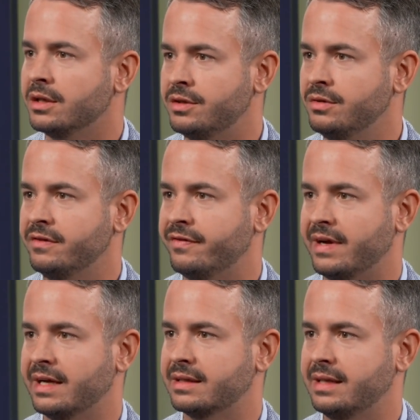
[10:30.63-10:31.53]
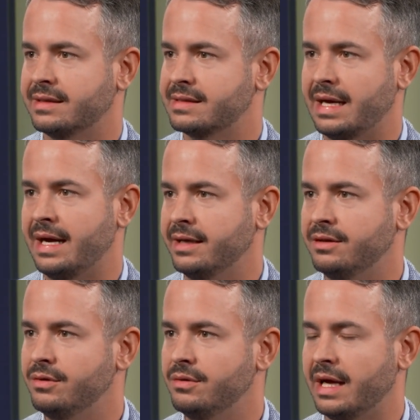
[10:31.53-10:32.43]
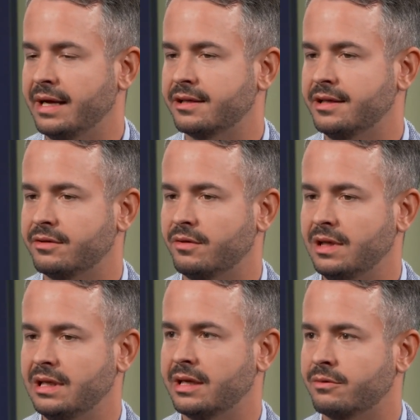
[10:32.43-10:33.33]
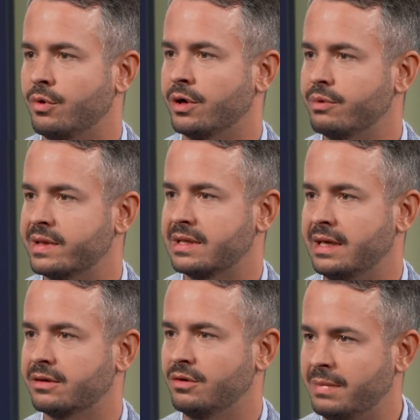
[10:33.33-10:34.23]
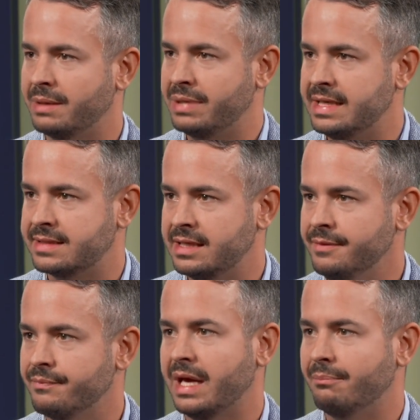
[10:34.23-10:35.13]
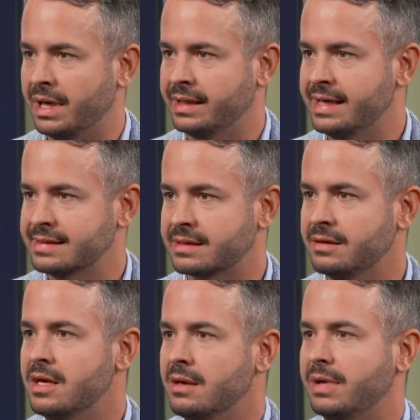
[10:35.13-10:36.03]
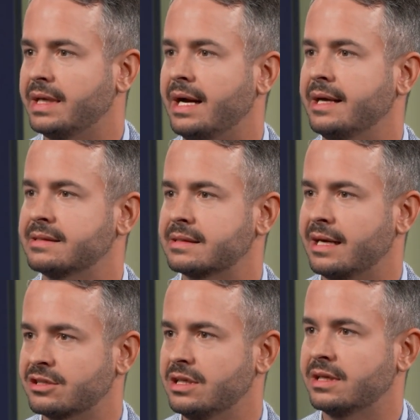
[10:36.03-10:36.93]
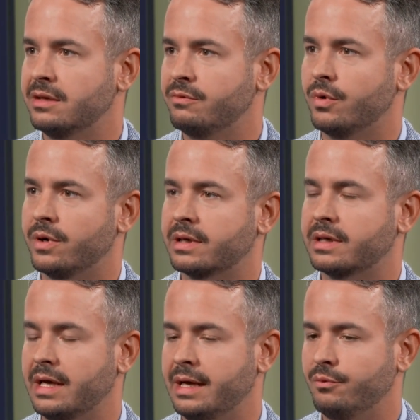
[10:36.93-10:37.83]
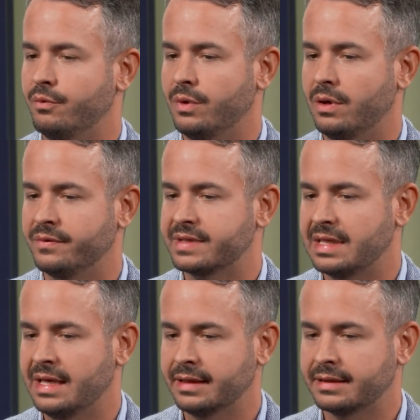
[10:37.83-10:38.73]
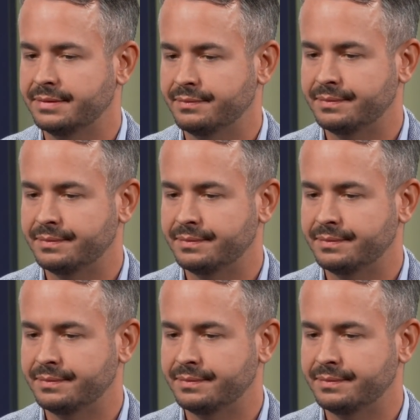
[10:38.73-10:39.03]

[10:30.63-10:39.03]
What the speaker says: Due to the fact that I can not only work with Slack on my PC at my desk, but I actually can work on Slack